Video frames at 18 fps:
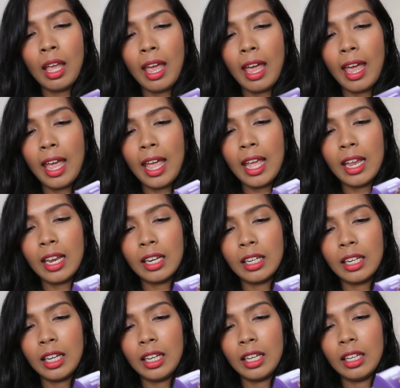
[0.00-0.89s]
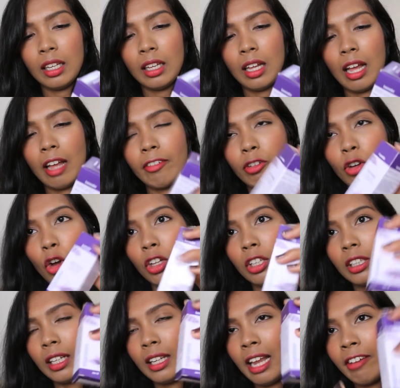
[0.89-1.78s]
And I've
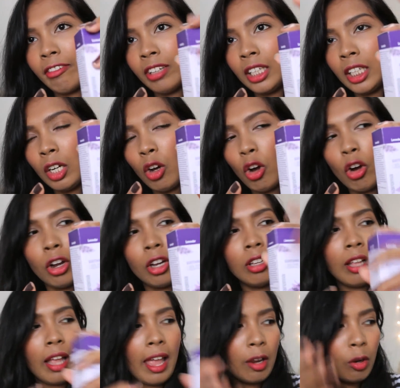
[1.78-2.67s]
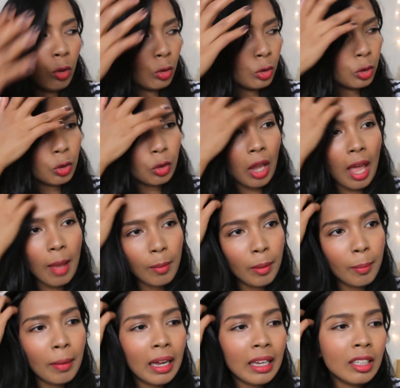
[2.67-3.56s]
got the lavender oil and also
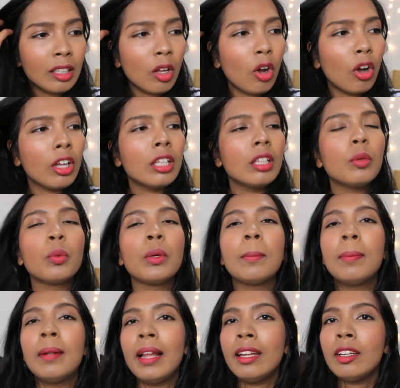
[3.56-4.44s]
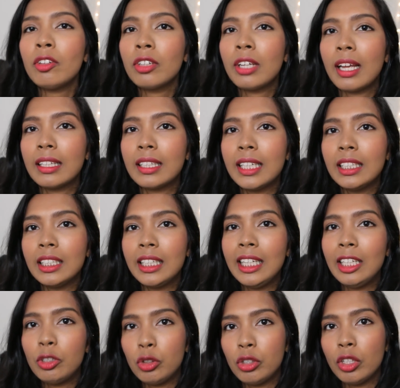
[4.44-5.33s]
chamomile oil. We plan on getting
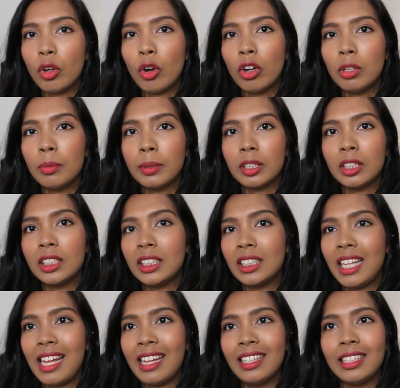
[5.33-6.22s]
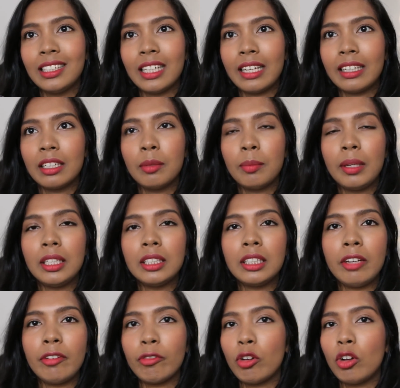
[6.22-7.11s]
tea tree oil because that is like
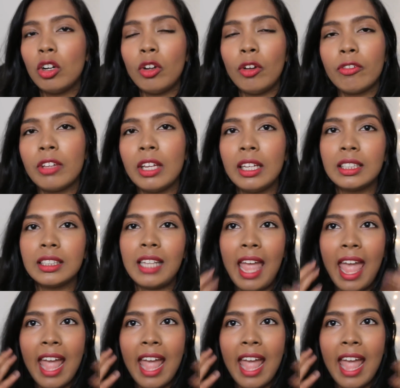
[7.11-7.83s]
amazing for a lot of things.